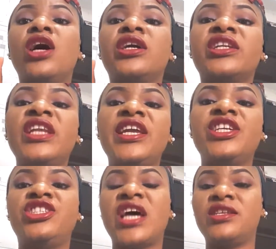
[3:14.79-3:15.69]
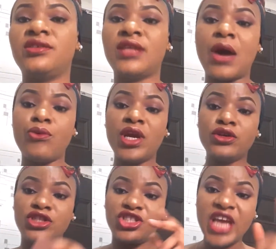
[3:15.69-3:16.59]
a clinician so that we
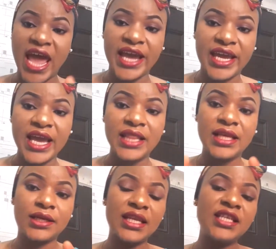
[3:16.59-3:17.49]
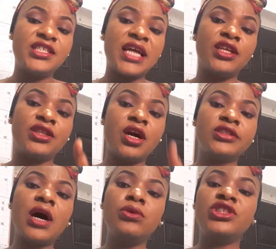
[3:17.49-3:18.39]
could check. The clinician, the
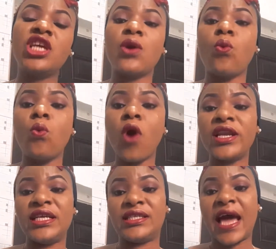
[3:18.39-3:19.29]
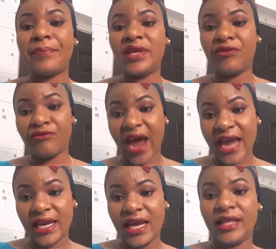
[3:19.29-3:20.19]
doctor will check what is happening
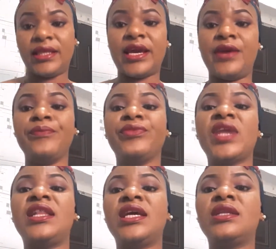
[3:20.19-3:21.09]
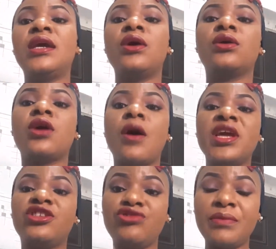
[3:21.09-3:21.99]
right in there and then
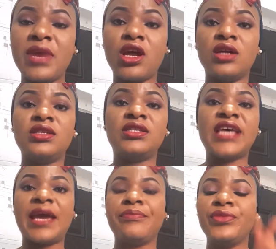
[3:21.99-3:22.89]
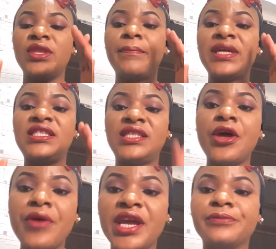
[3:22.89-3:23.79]
commence treatment on time. Number
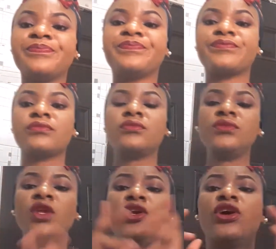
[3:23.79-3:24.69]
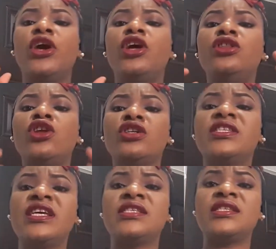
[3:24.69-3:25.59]
three, you're going to
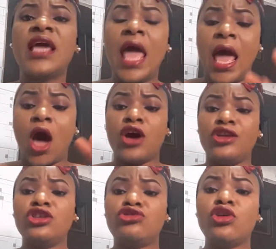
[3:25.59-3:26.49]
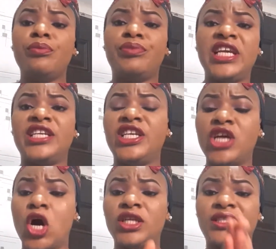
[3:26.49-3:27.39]
notice unusual
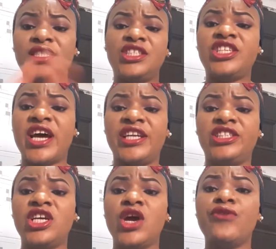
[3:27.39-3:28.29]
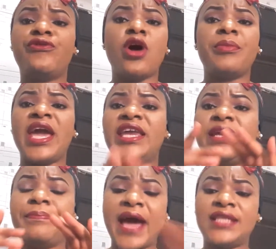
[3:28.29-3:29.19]
bleeding or discharge from
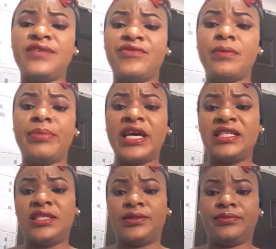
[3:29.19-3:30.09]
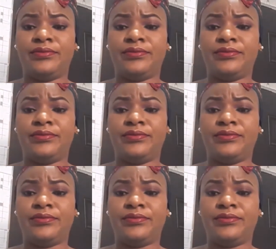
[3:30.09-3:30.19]
any part of your body.